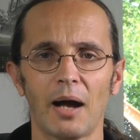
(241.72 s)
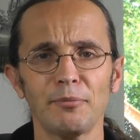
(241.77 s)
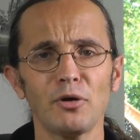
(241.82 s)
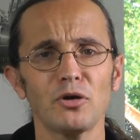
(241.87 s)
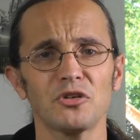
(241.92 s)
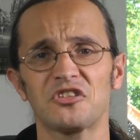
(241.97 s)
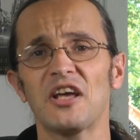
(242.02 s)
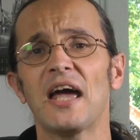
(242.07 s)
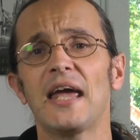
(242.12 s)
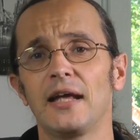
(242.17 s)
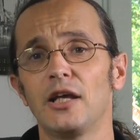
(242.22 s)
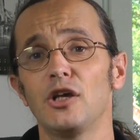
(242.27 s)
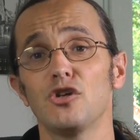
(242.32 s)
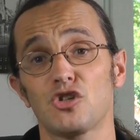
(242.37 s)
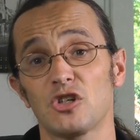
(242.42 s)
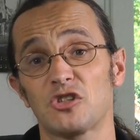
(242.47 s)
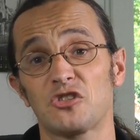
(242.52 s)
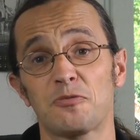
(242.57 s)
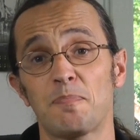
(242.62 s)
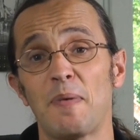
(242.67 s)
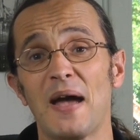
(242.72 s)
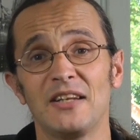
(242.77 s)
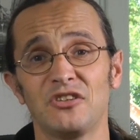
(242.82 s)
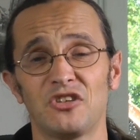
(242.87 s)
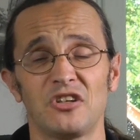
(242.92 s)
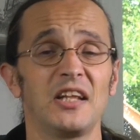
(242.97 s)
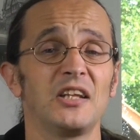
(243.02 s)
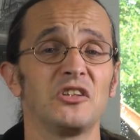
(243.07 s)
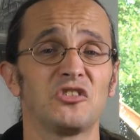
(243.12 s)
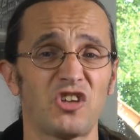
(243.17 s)
I'm not saying you should
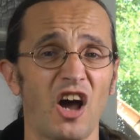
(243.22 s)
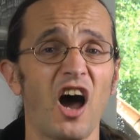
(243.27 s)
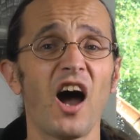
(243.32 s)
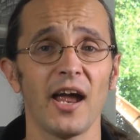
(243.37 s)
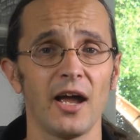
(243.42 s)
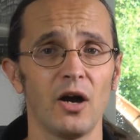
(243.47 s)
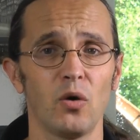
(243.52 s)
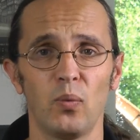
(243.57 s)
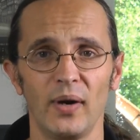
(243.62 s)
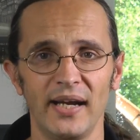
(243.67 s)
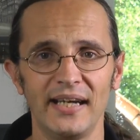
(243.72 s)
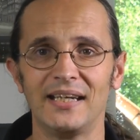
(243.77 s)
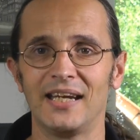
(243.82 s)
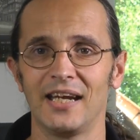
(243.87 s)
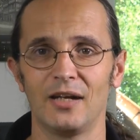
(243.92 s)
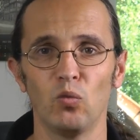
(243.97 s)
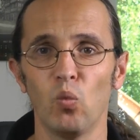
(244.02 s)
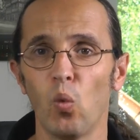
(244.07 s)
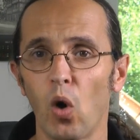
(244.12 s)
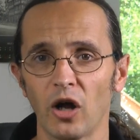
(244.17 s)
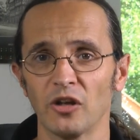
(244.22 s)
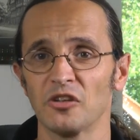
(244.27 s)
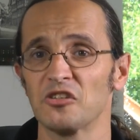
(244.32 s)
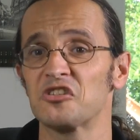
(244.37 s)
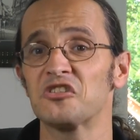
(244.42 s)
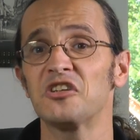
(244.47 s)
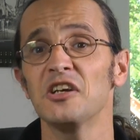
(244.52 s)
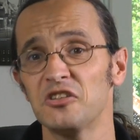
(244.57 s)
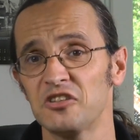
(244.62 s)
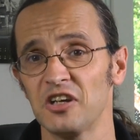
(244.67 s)
spend an entire week in
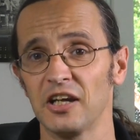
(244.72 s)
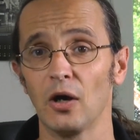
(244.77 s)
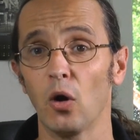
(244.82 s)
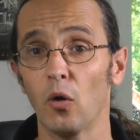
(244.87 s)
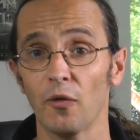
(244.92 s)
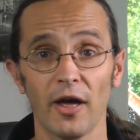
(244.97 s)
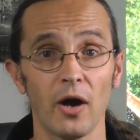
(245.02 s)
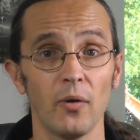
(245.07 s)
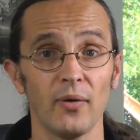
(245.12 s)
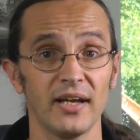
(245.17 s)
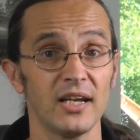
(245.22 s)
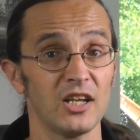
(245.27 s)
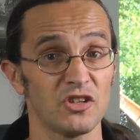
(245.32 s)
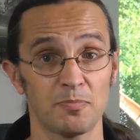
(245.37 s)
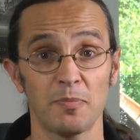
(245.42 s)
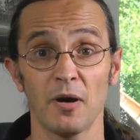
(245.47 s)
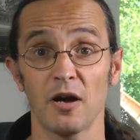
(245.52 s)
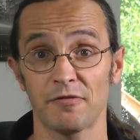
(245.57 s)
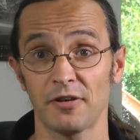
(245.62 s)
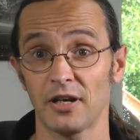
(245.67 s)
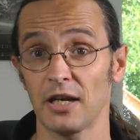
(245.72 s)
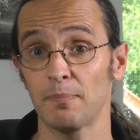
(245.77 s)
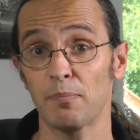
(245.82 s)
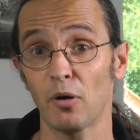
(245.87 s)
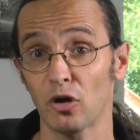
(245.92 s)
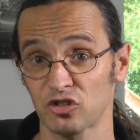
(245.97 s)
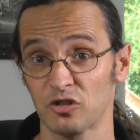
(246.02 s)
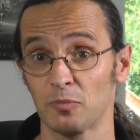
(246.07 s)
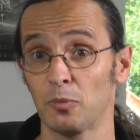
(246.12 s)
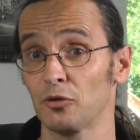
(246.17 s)
one city, although it is
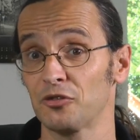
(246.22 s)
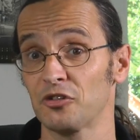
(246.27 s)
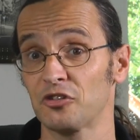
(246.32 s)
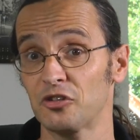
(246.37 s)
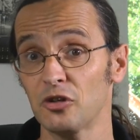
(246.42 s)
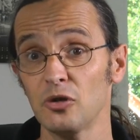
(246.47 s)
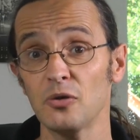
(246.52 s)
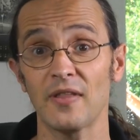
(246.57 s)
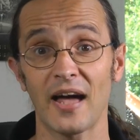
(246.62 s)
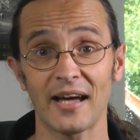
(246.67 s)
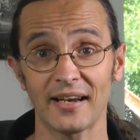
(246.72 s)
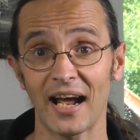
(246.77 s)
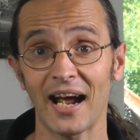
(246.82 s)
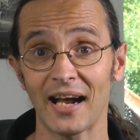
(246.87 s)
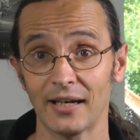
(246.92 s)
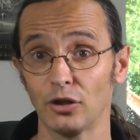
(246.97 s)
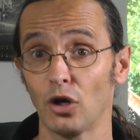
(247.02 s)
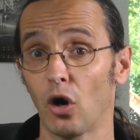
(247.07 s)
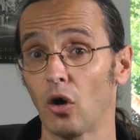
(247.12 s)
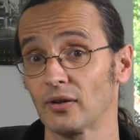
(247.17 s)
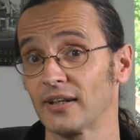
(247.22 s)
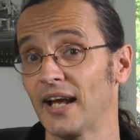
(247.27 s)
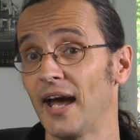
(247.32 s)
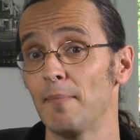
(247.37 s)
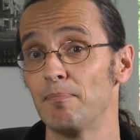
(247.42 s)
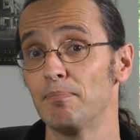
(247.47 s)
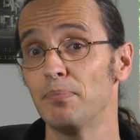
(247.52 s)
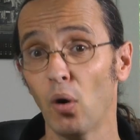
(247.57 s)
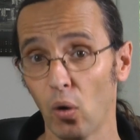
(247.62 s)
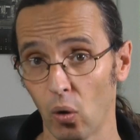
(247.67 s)
perfectly possible to do that and not
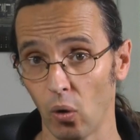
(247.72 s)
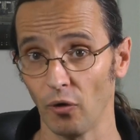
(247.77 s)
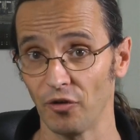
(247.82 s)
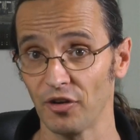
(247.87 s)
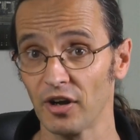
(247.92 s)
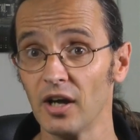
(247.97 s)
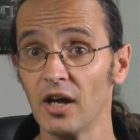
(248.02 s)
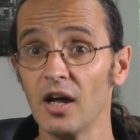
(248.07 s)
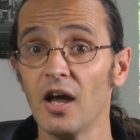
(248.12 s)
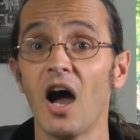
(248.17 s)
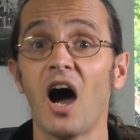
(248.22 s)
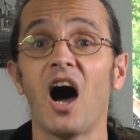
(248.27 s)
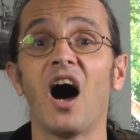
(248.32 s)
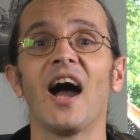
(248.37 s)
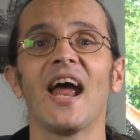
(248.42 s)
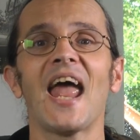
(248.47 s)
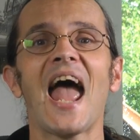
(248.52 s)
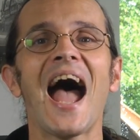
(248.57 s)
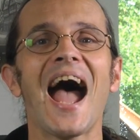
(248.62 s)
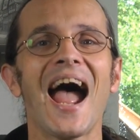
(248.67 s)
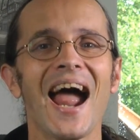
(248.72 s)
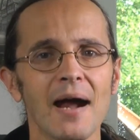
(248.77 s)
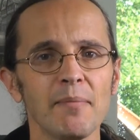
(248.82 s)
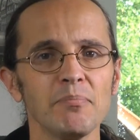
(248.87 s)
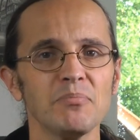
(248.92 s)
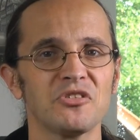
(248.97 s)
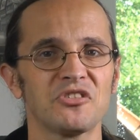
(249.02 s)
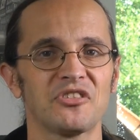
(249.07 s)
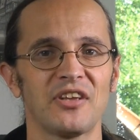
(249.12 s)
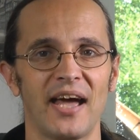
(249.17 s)
get bored. I
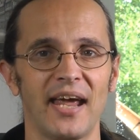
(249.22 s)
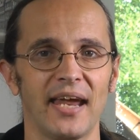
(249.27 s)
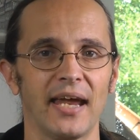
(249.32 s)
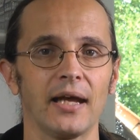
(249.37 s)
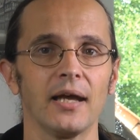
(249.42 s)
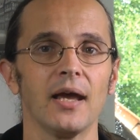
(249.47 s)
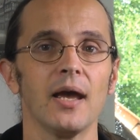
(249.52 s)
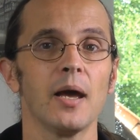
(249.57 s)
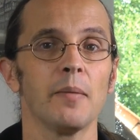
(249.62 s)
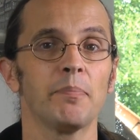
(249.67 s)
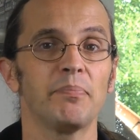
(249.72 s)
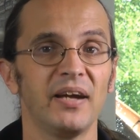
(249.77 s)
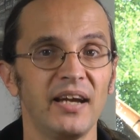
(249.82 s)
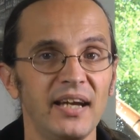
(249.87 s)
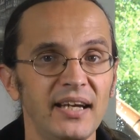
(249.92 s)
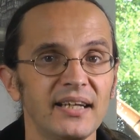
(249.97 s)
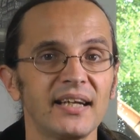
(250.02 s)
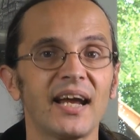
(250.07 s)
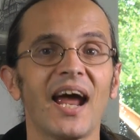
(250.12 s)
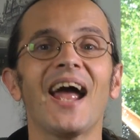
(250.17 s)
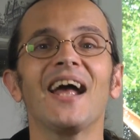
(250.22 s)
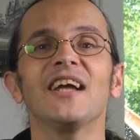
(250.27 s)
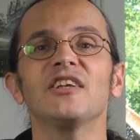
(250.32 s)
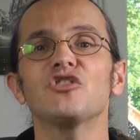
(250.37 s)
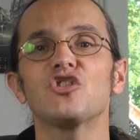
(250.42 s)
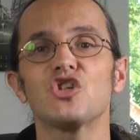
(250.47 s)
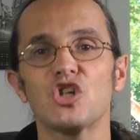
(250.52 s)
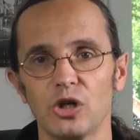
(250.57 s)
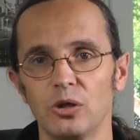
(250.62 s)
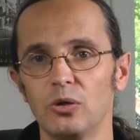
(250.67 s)
am saying pick
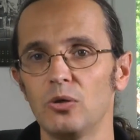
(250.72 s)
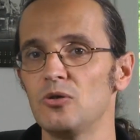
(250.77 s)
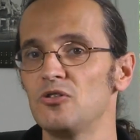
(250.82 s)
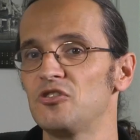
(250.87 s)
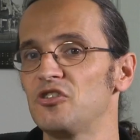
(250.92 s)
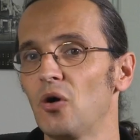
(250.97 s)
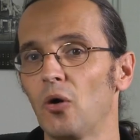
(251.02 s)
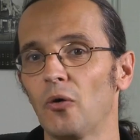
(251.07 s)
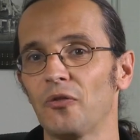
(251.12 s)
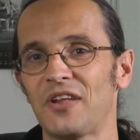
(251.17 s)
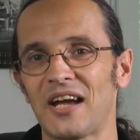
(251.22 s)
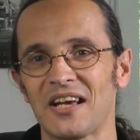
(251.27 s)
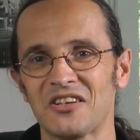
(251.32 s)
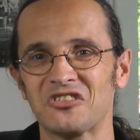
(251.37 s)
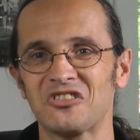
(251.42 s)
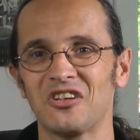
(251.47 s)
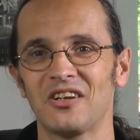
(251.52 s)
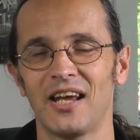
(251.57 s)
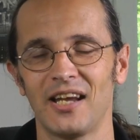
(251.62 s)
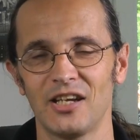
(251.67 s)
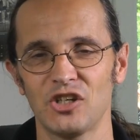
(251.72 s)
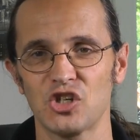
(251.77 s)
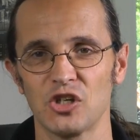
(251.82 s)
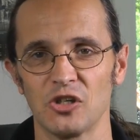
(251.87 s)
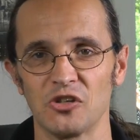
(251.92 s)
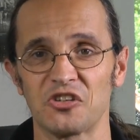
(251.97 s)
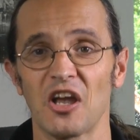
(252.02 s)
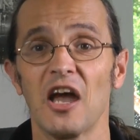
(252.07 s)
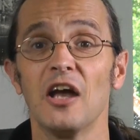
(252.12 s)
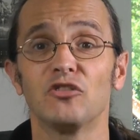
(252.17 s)
and choose your
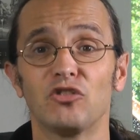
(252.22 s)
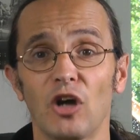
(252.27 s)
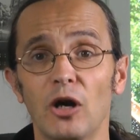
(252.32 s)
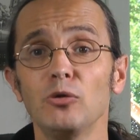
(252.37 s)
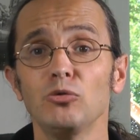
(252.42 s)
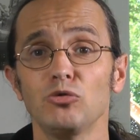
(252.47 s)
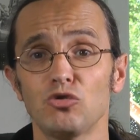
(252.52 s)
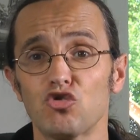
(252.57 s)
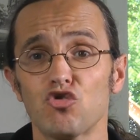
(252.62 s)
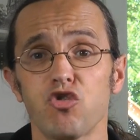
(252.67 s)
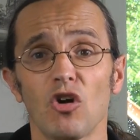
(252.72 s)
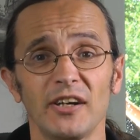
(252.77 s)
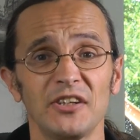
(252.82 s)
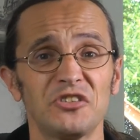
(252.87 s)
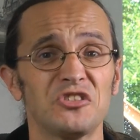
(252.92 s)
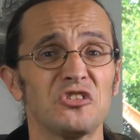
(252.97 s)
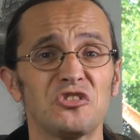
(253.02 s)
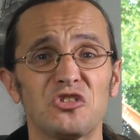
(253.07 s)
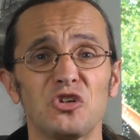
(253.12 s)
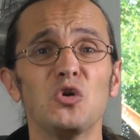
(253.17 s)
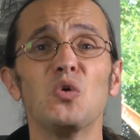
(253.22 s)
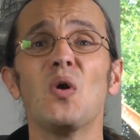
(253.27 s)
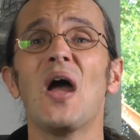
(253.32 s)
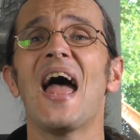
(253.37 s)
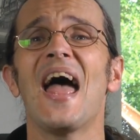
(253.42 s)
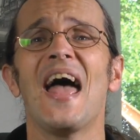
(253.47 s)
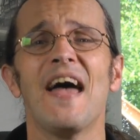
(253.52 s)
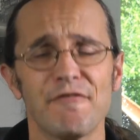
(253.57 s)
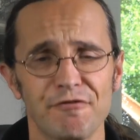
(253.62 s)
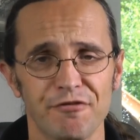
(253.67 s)
destinations. Don't try to
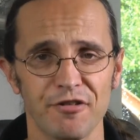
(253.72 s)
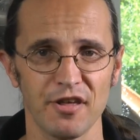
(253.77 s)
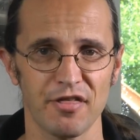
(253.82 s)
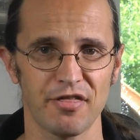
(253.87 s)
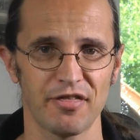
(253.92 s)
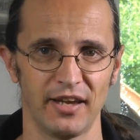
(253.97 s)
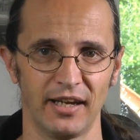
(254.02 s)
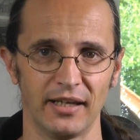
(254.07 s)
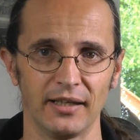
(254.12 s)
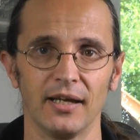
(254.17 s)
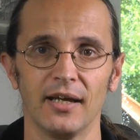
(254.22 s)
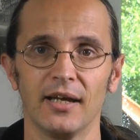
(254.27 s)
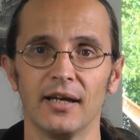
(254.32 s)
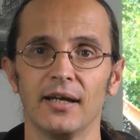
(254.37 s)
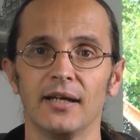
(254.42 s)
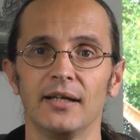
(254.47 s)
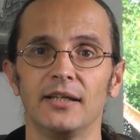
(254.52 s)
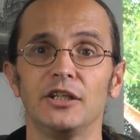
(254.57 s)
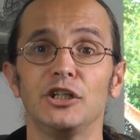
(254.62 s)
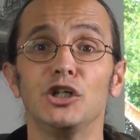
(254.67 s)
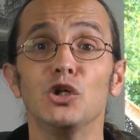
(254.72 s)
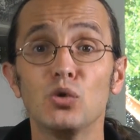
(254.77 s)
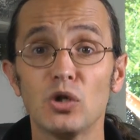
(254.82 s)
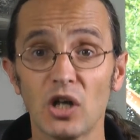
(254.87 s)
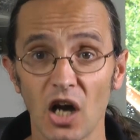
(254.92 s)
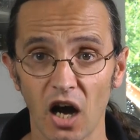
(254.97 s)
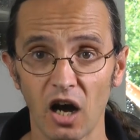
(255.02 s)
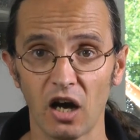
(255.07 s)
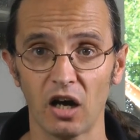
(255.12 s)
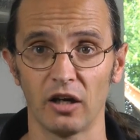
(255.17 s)
do everything.
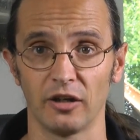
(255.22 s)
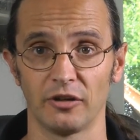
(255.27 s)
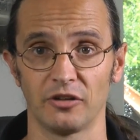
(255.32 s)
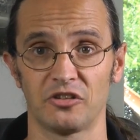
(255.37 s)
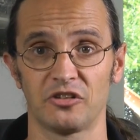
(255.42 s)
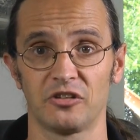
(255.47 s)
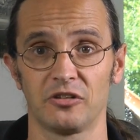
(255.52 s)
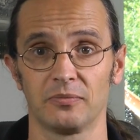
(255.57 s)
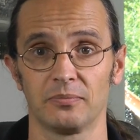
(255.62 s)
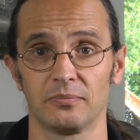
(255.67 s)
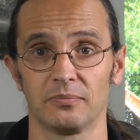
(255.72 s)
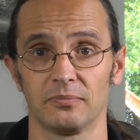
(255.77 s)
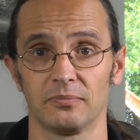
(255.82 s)
You can't.